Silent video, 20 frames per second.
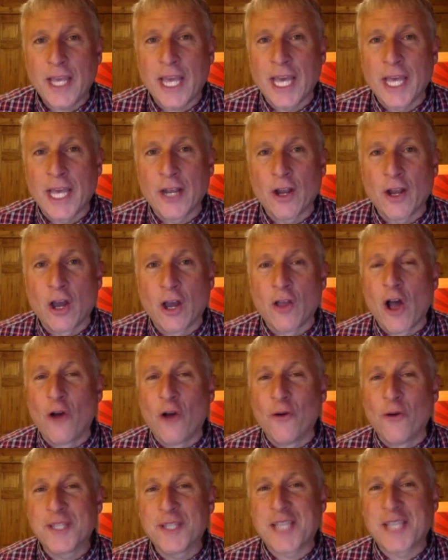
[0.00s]
And I'll
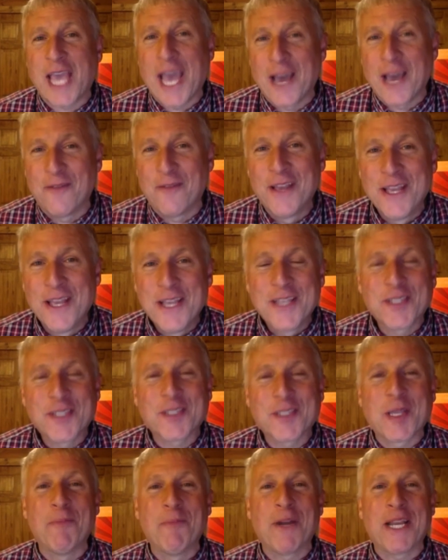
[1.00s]
always have
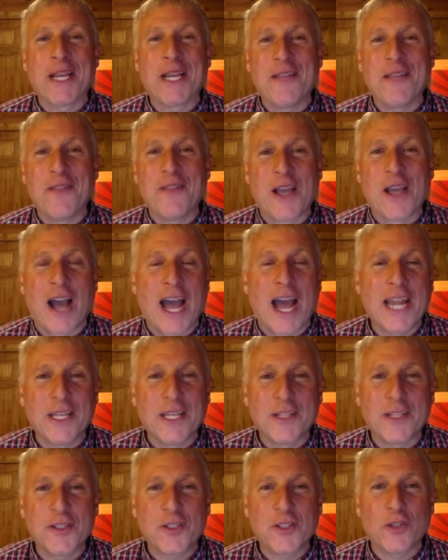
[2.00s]
somebody in the
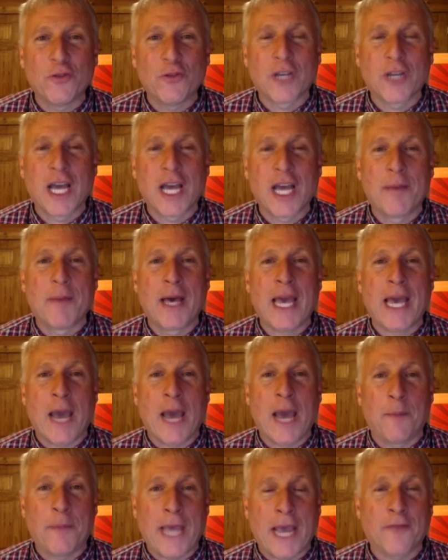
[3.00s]
audience who will come
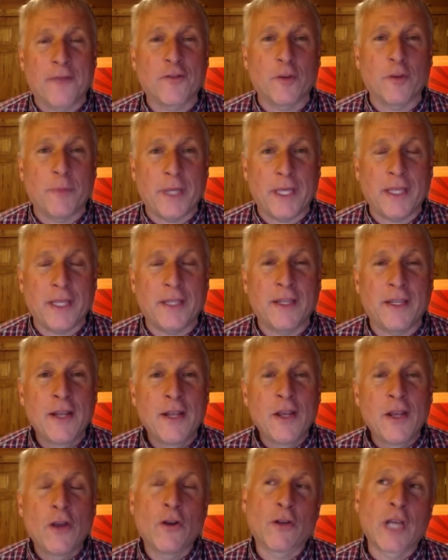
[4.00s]
up after me
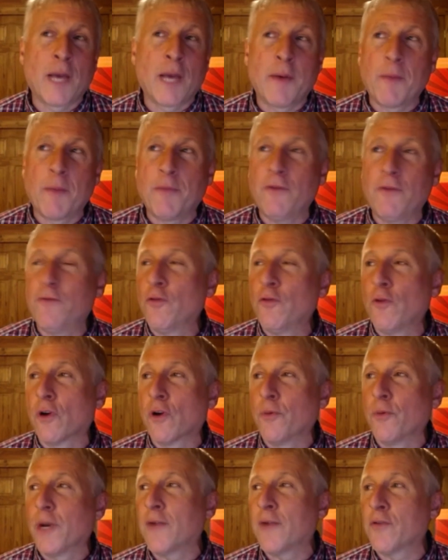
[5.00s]
or come up
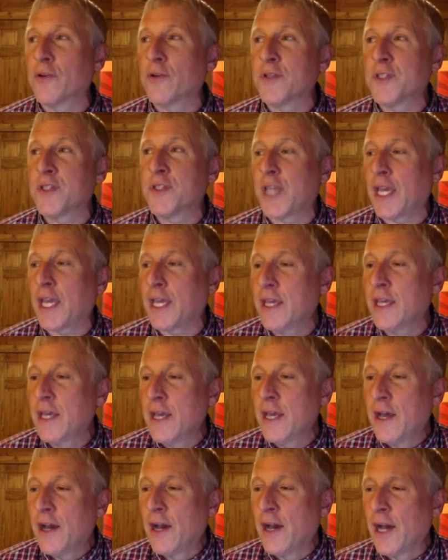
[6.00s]
before or whatever and say,
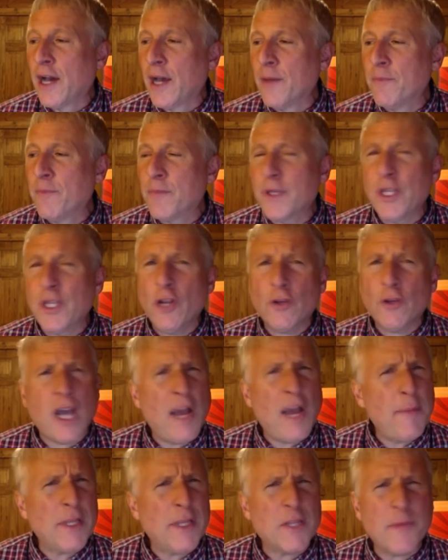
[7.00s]

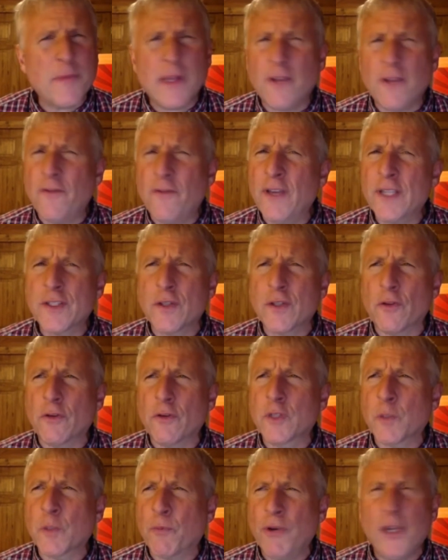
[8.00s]
Communist Manifesto,
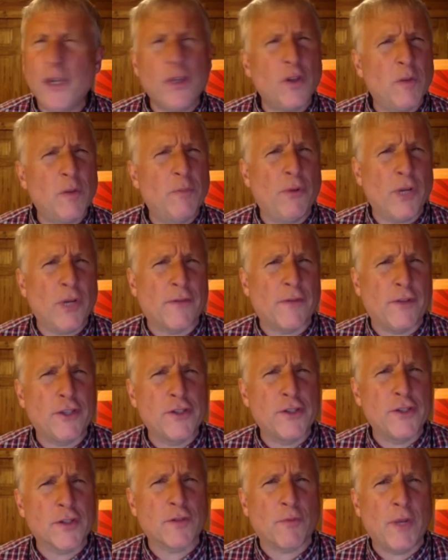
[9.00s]
though, is a pretty good book if
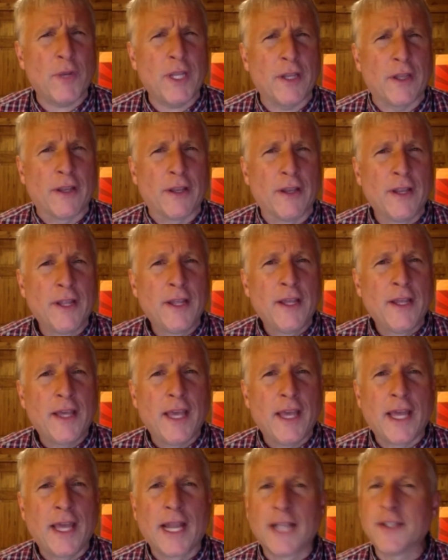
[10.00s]
you just read it.
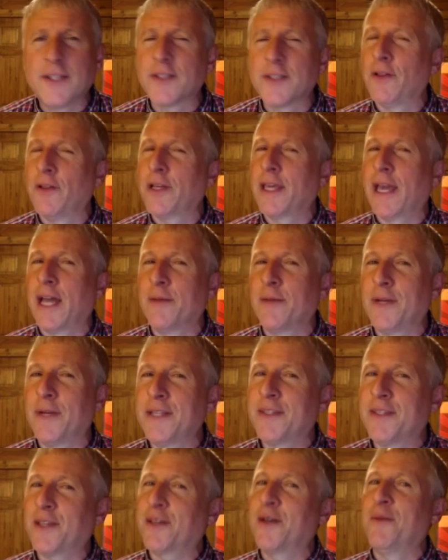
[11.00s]
And I just look at them and
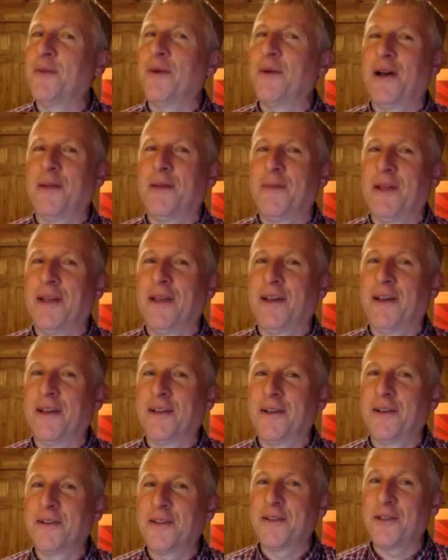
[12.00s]
I say, come on,
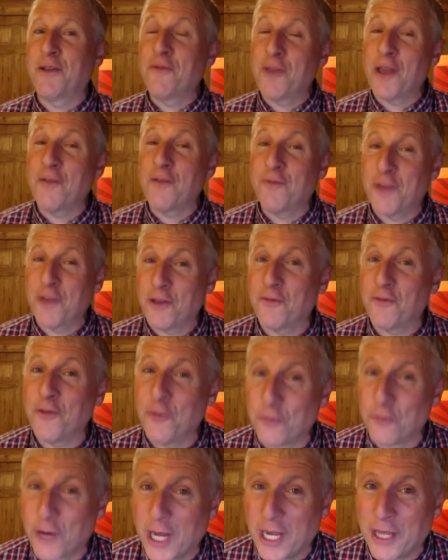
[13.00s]
man, have
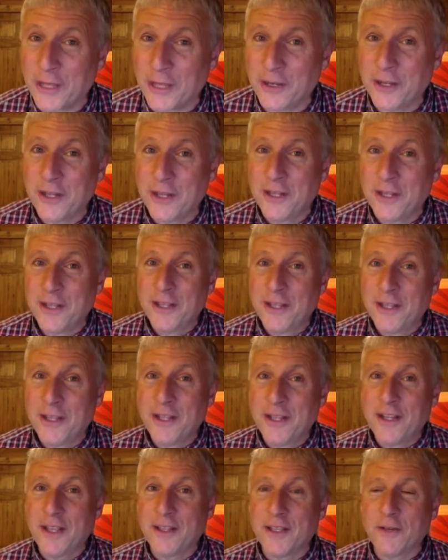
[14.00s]
you read it?
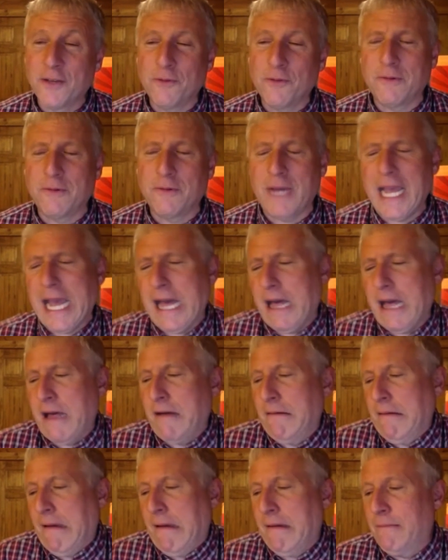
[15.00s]
Well,
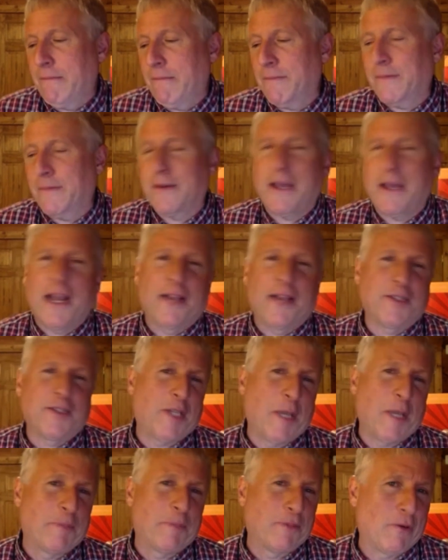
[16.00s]
I kind
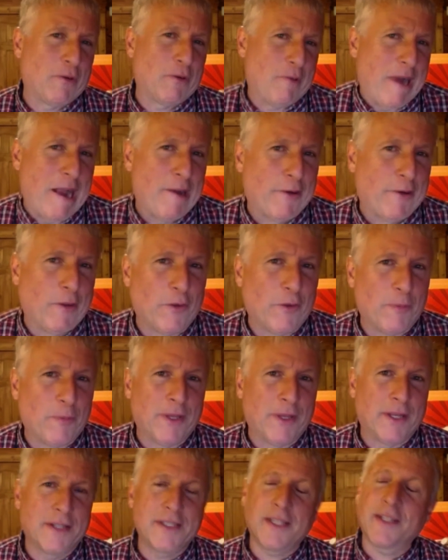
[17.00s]
of skipped around a
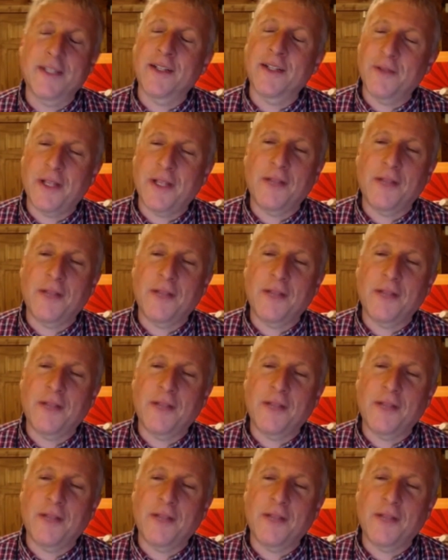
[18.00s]
little bit.